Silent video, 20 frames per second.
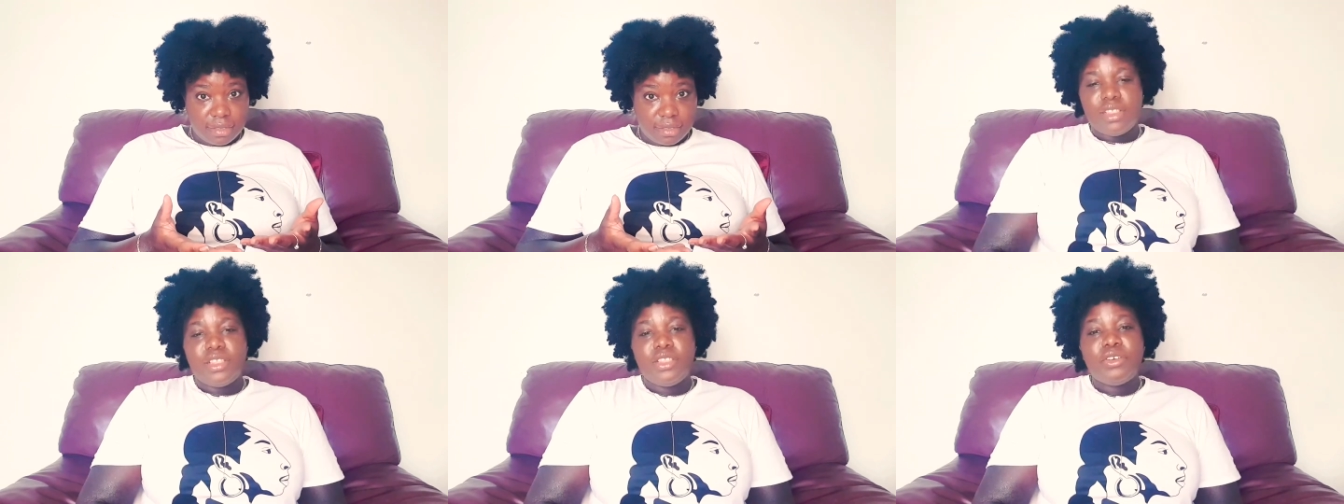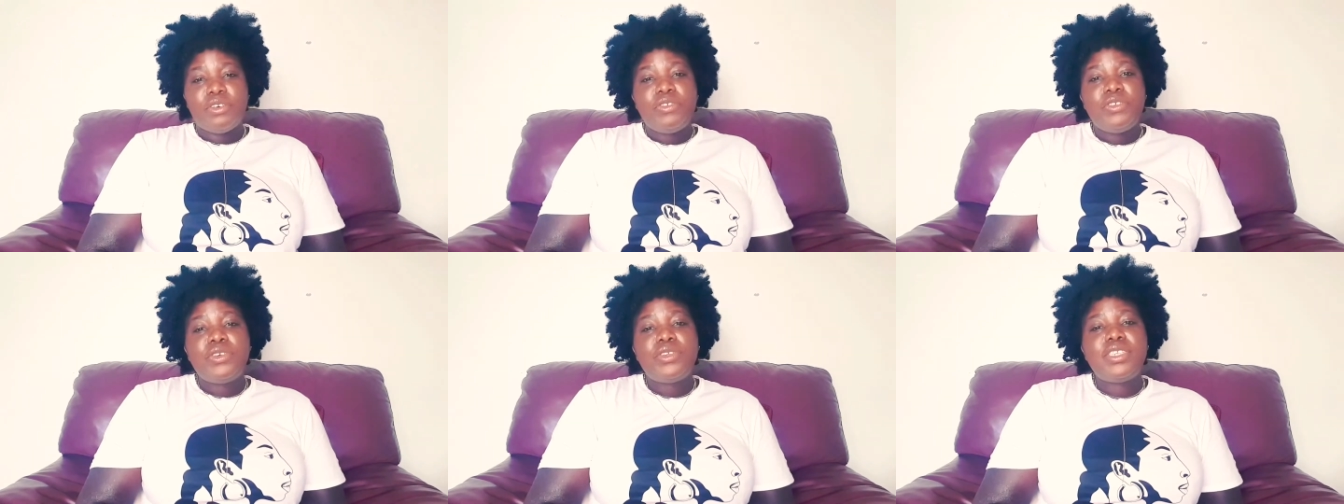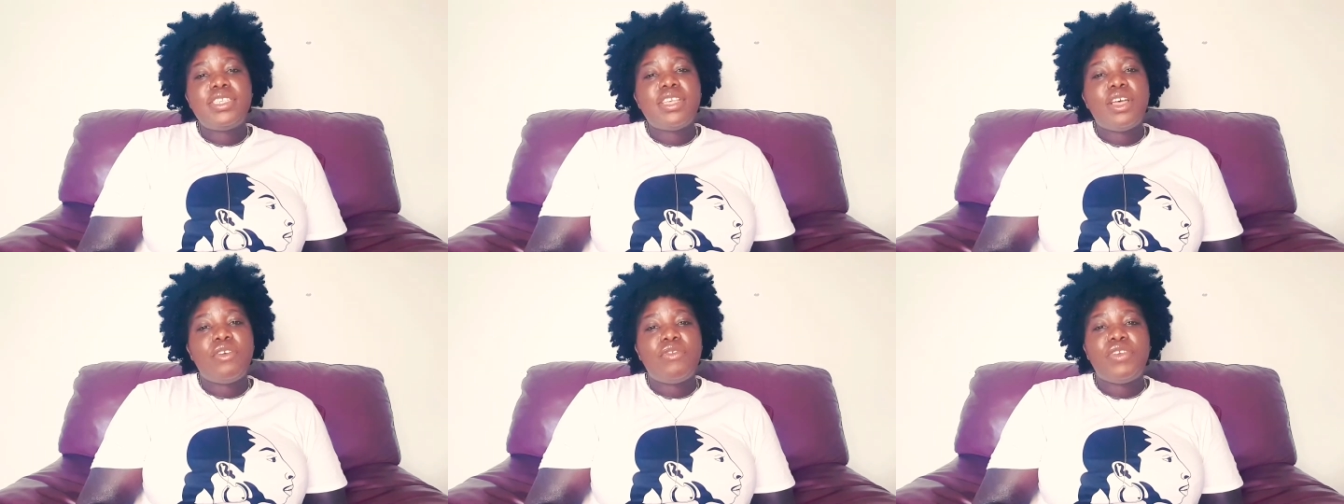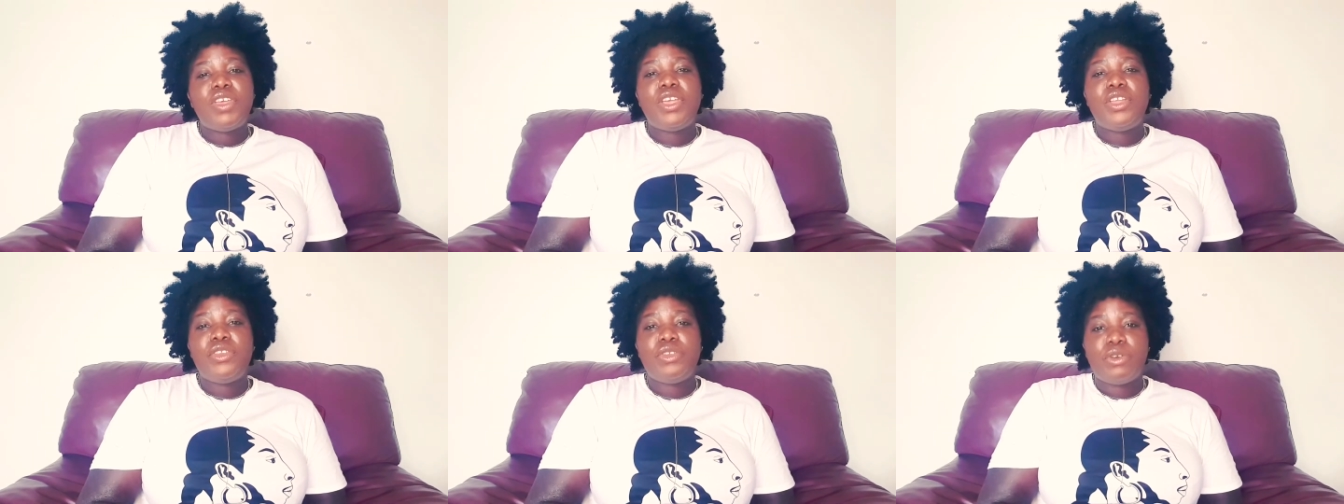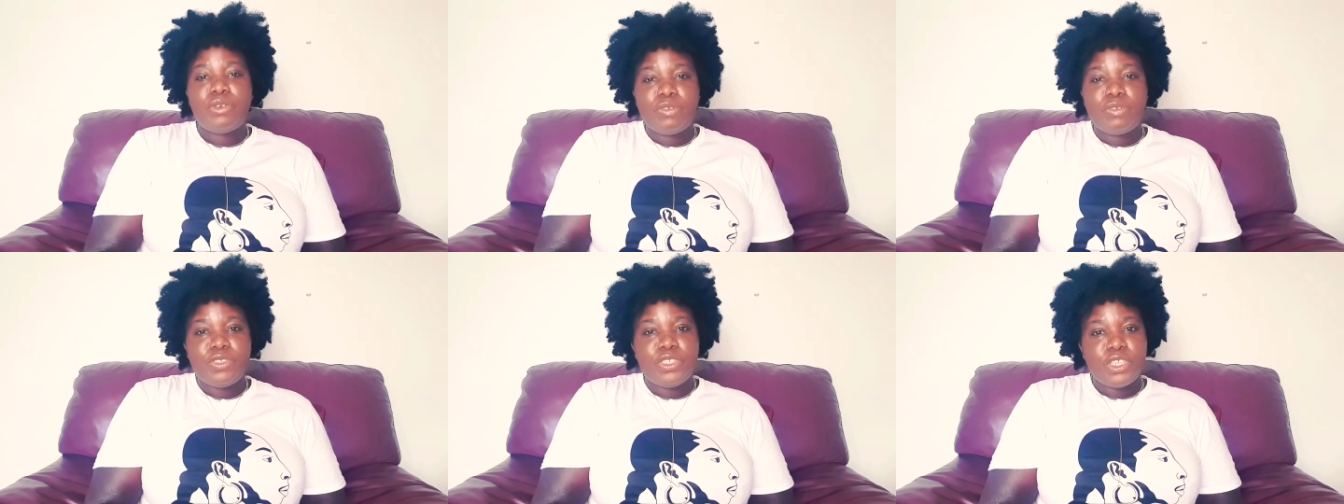Love yourself
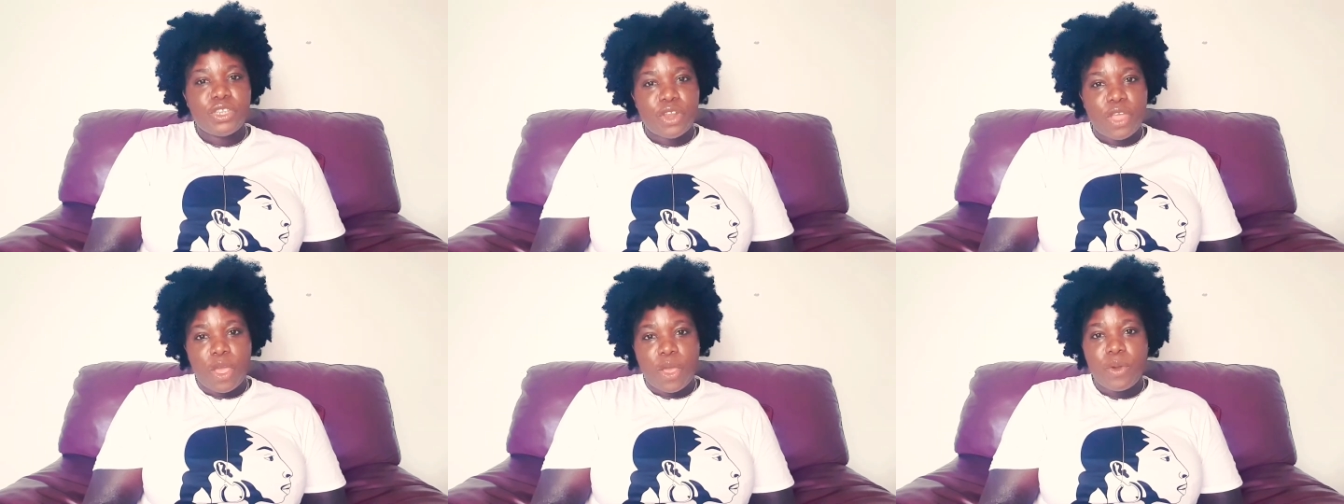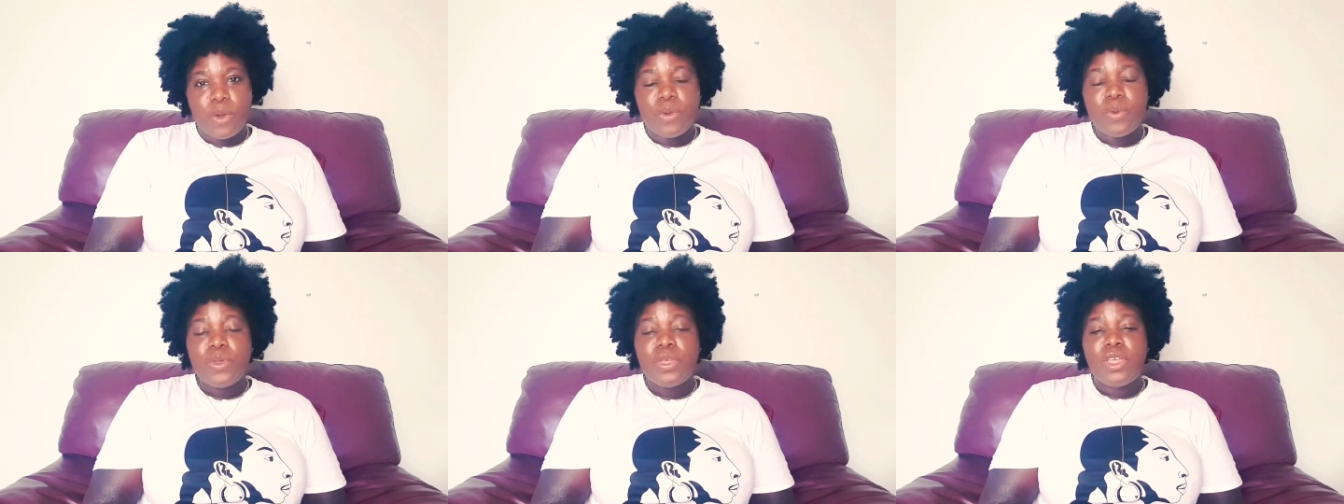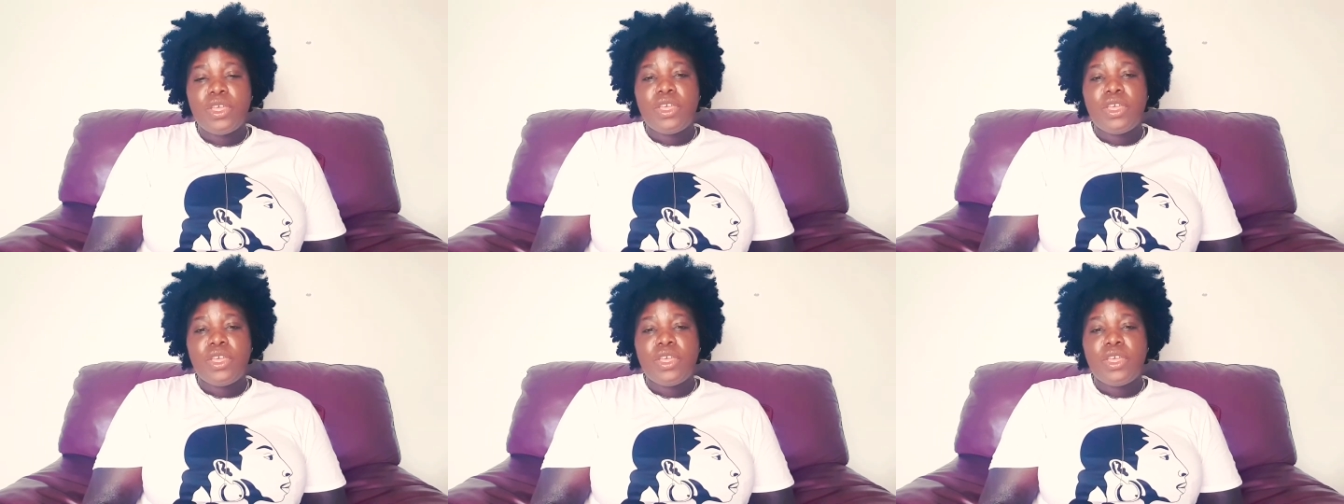enough to know